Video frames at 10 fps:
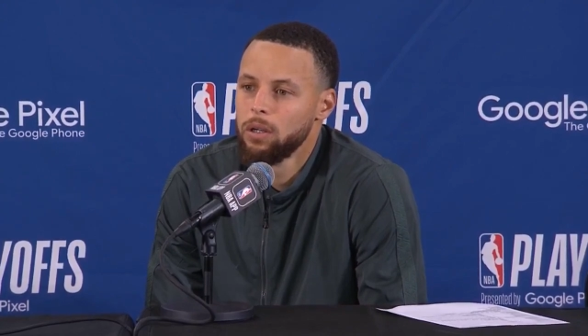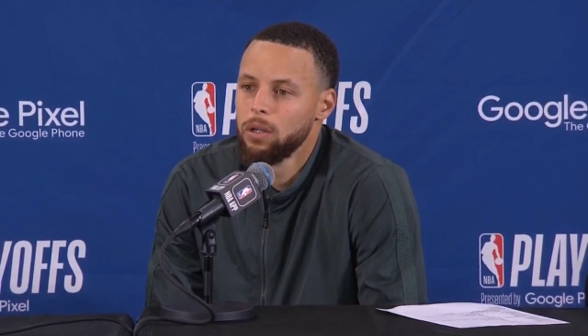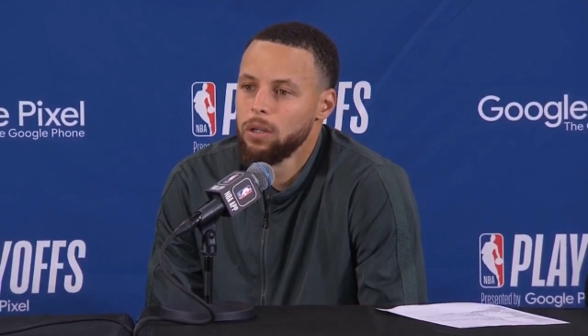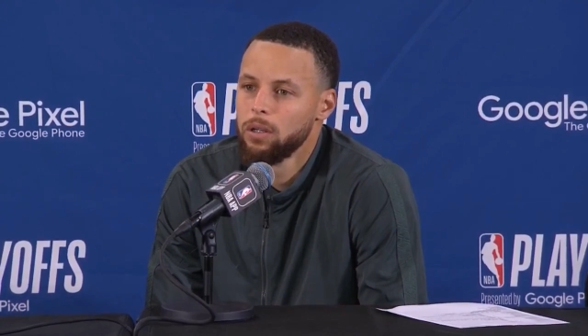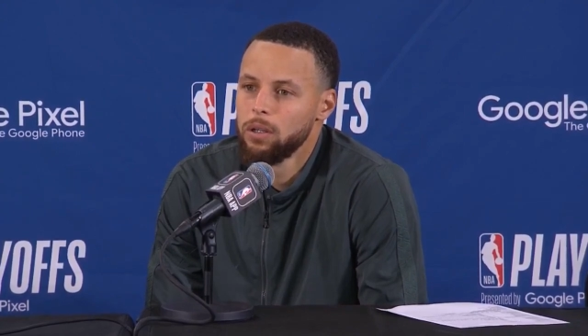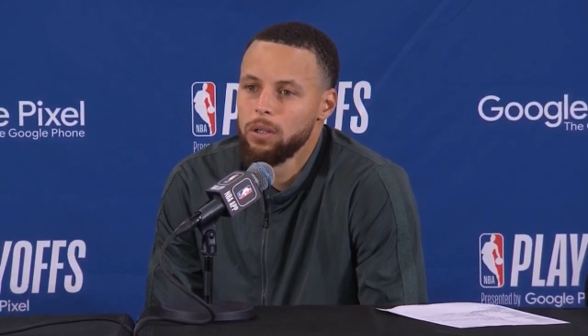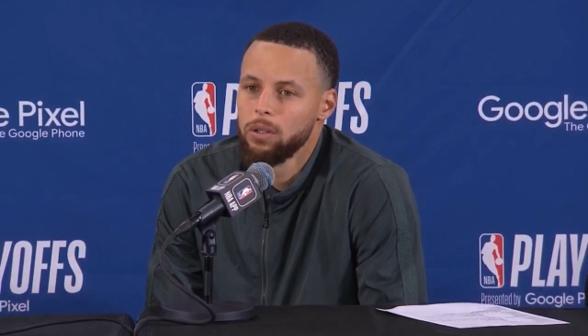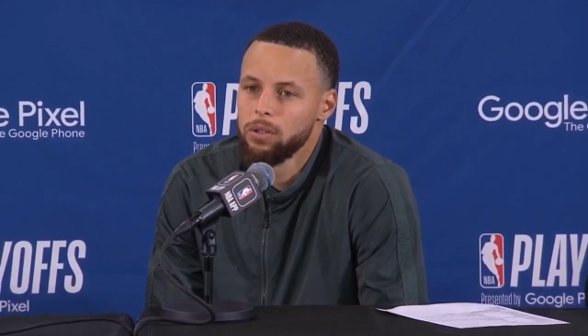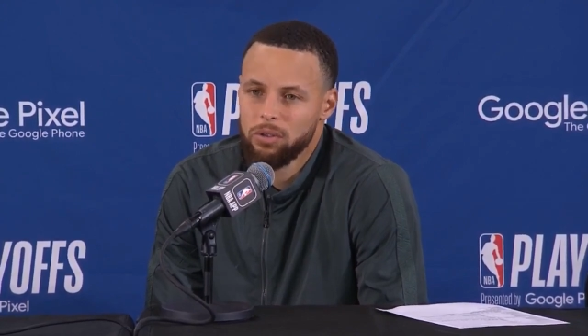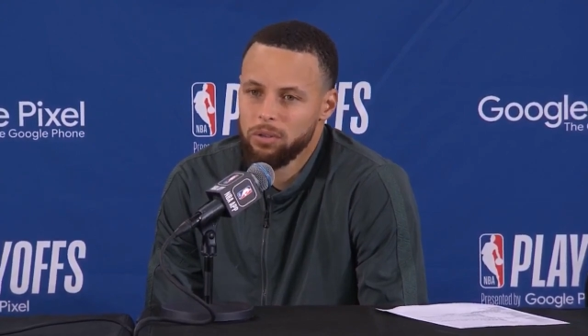It
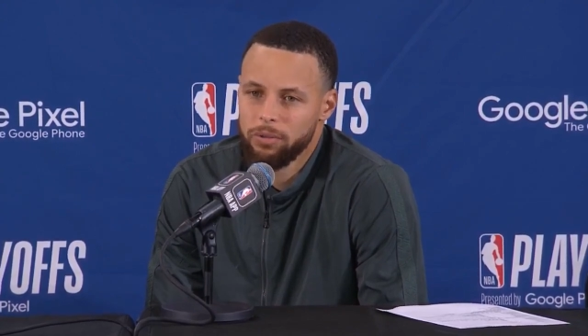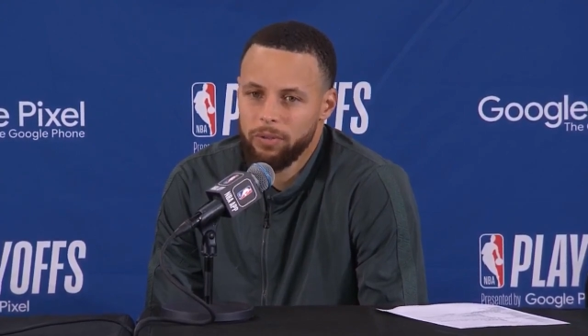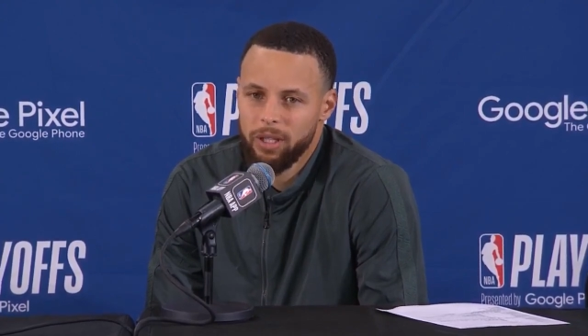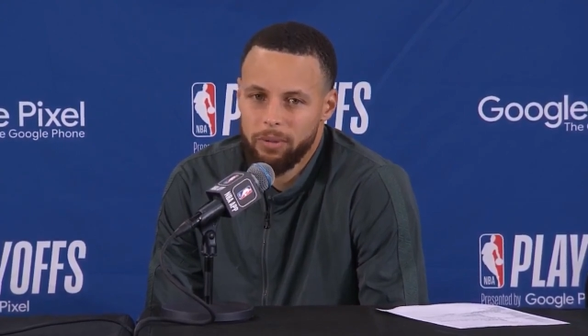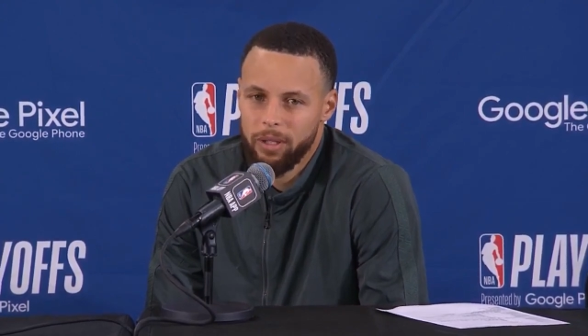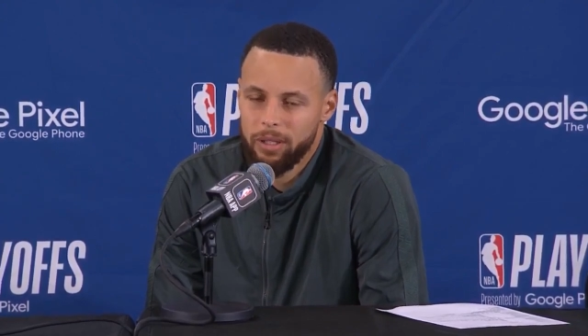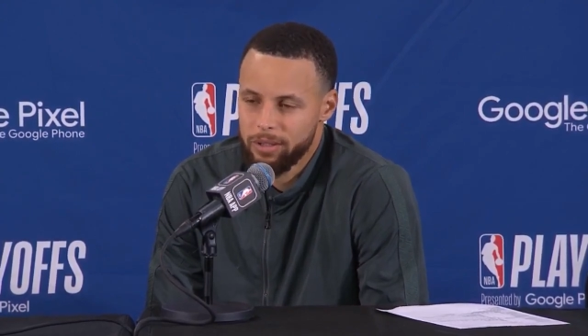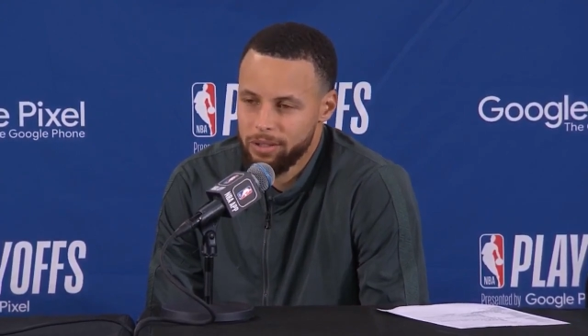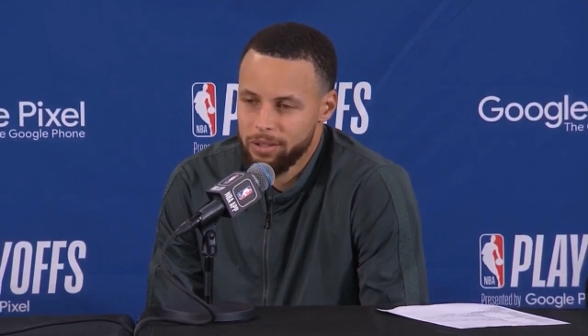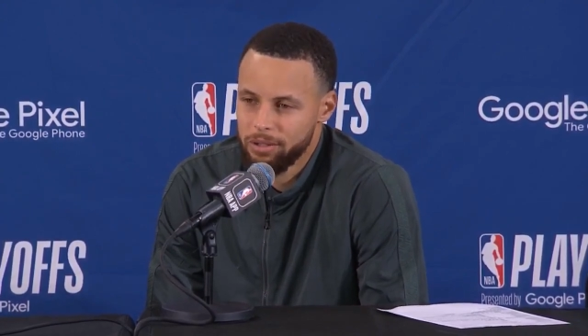was on the fly, but I
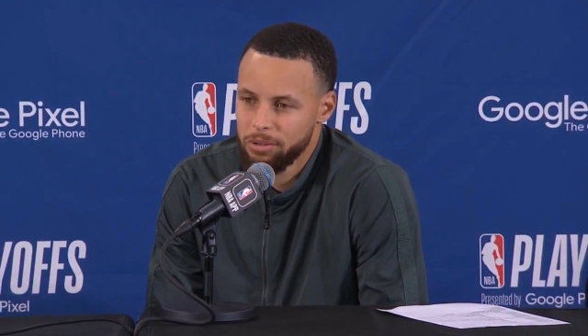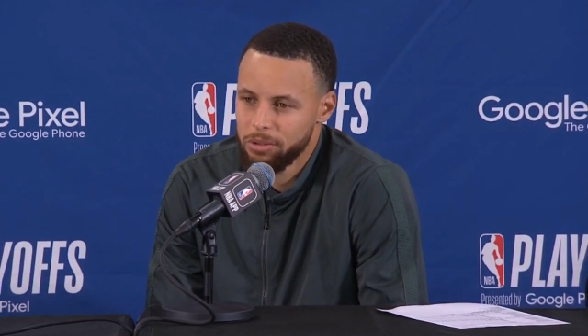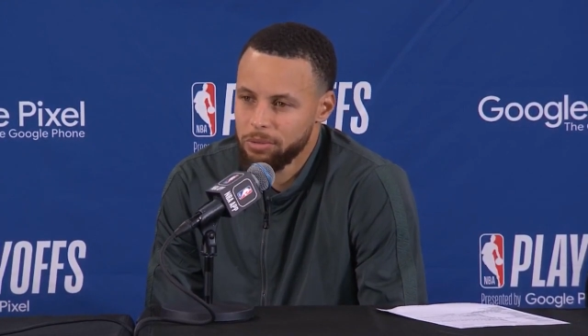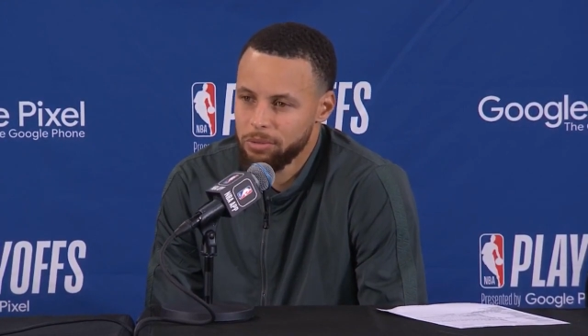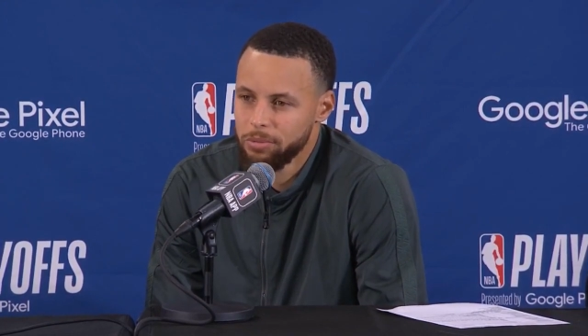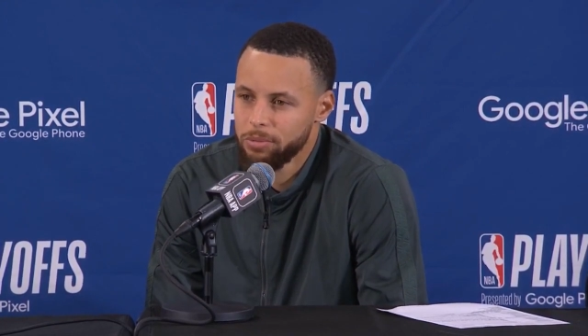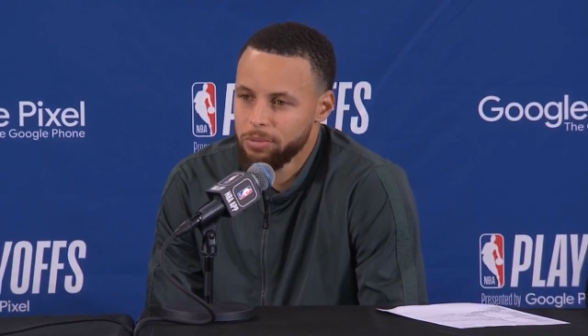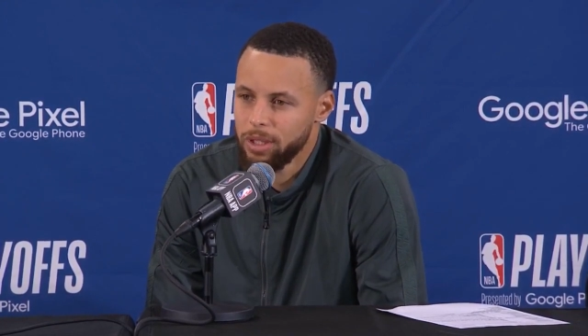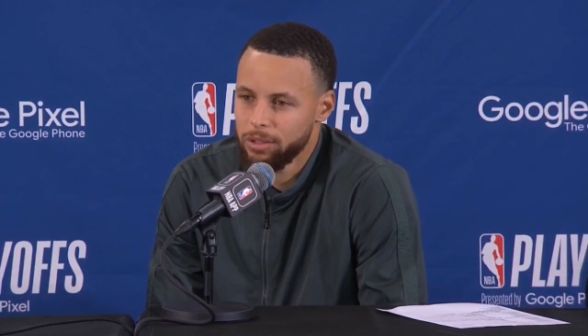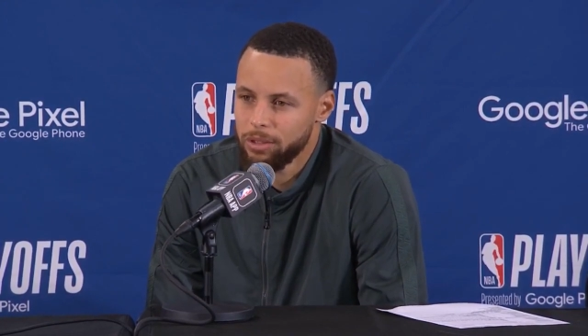assume when I started
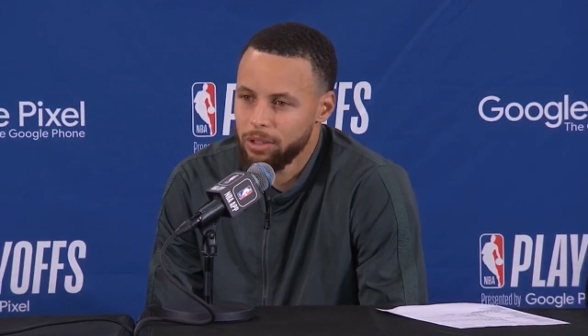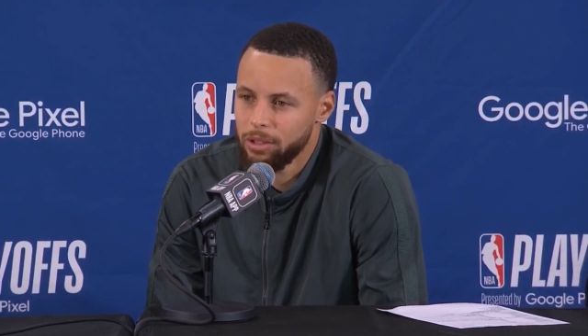that,